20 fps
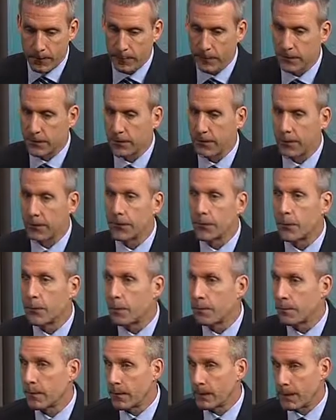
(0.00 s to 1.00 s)
let's just
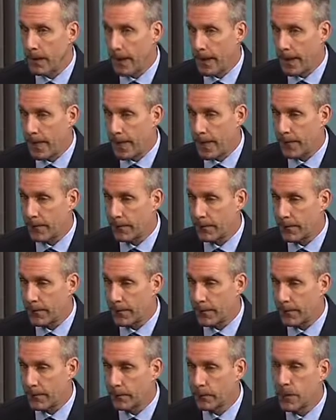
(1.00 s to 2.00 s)
assume that I have
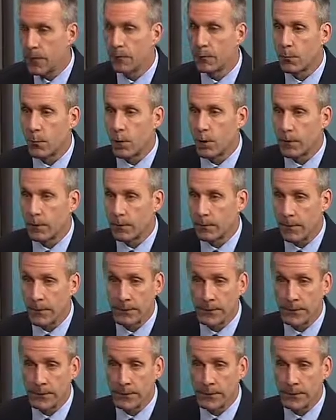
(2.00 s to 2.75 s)
a loved one,